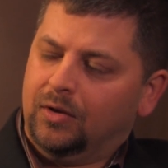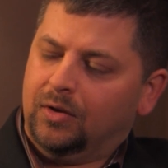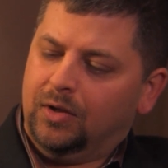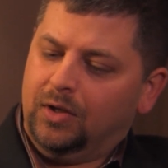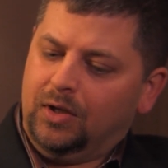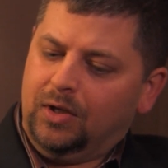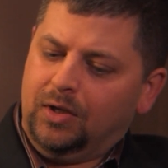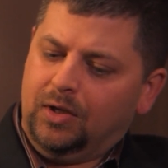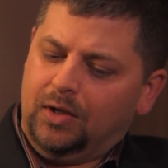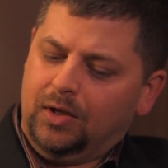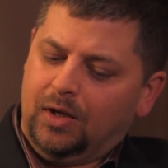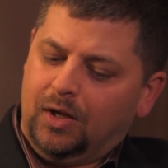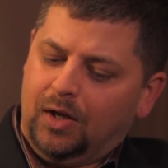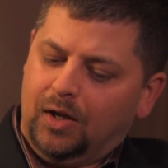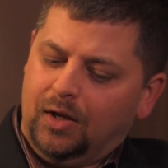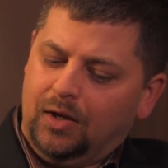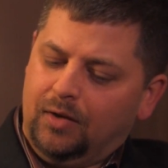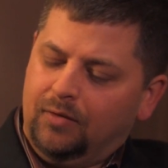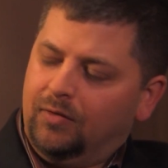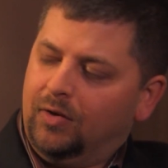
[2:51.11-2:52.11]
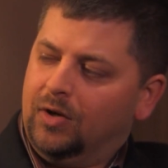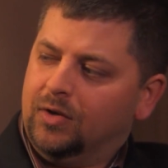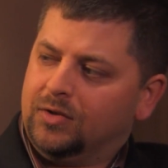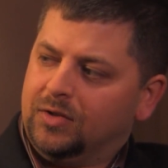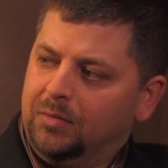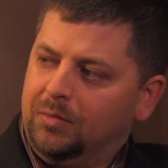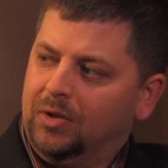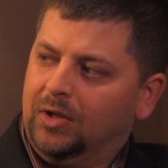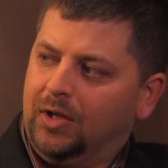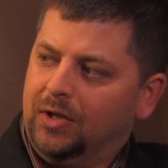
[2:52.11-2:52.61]
the uh, Inventor
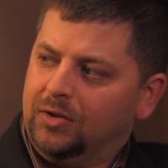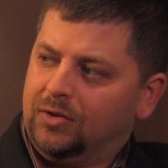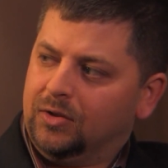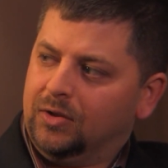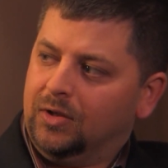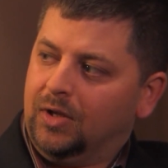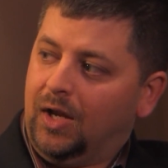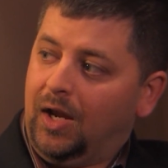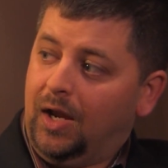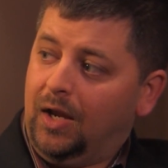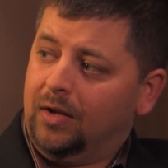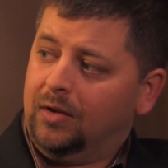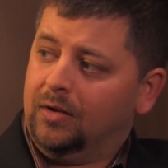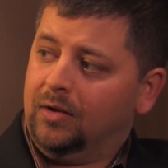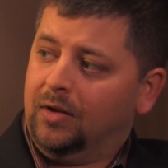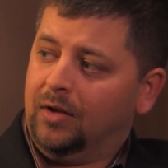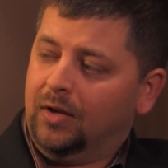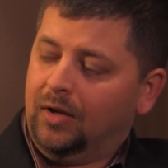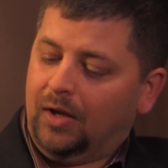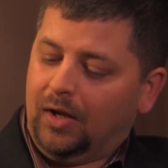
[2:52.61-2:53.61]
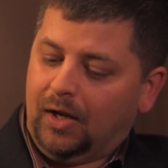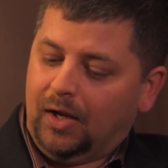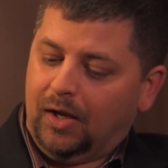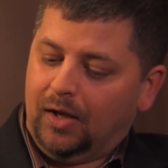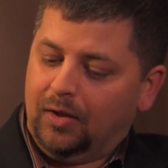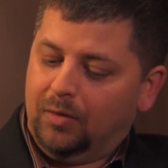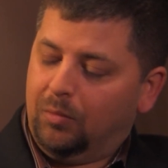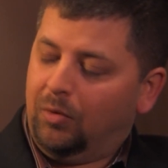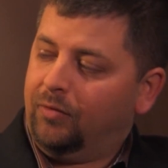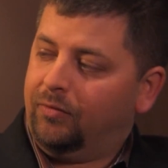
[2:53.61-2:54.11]
simulation and
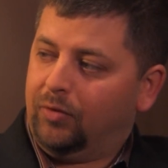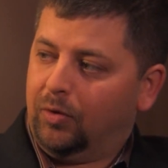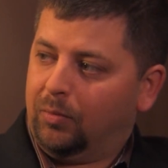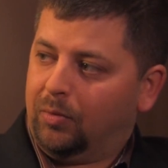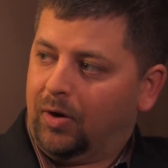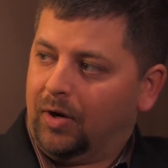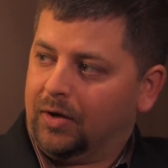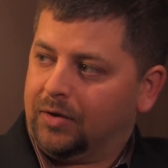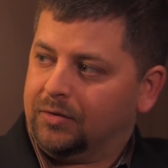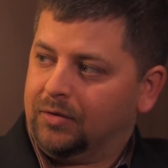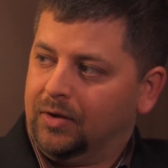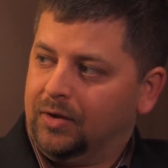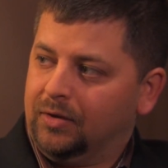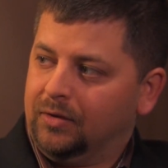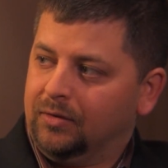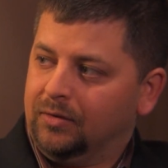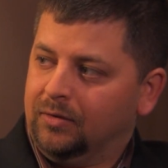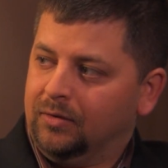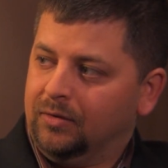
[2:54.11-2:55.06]
uh, the Moldflow products, right?